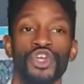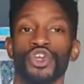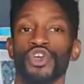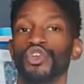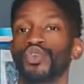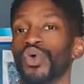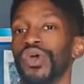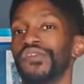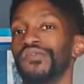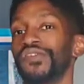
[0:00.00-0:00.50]

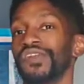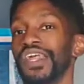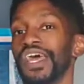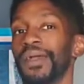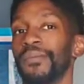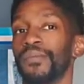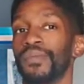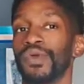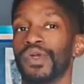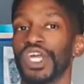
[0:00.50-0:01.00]
Your twin
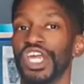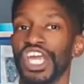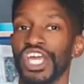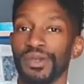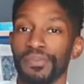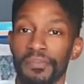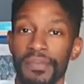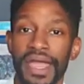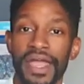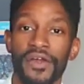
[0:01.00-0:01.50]
flame
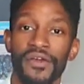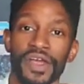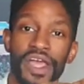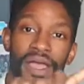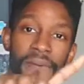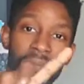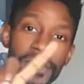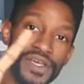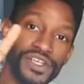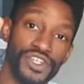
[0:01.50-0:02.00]
can mirror
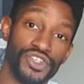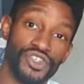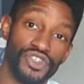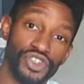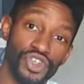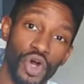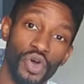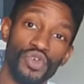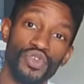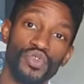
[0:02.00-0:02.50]
image and
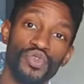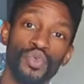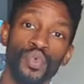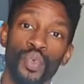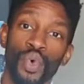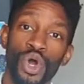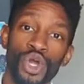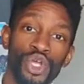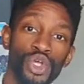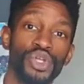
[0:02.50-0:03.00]
show you
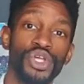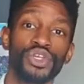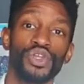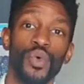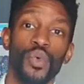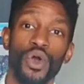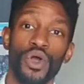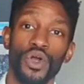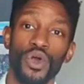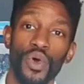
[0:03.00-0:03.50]
what you need
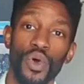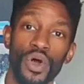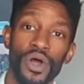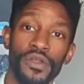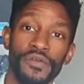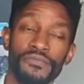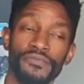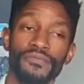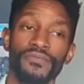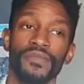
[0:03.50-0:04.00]
to work
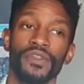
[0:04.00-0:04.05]
on,